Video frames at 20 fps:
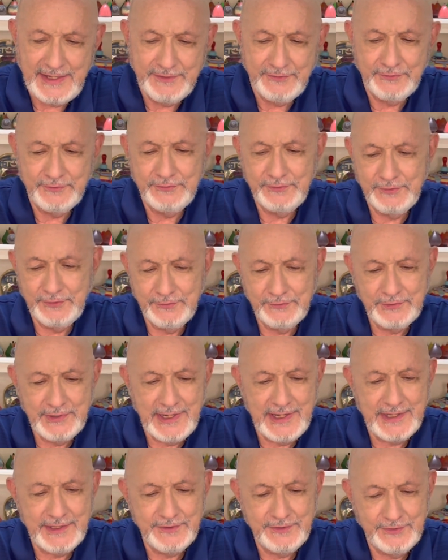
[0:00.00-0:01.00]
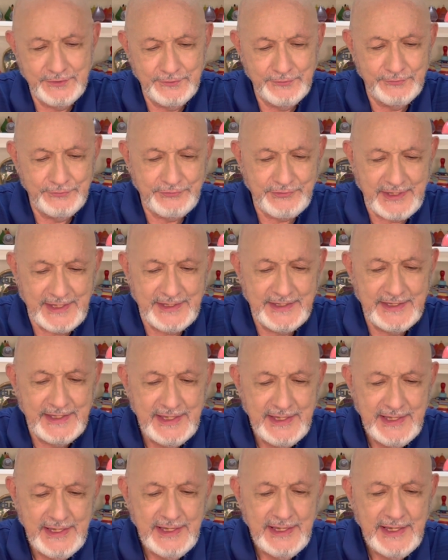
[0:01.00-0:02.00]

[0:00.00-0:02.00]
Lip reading: I don't know, God knows, that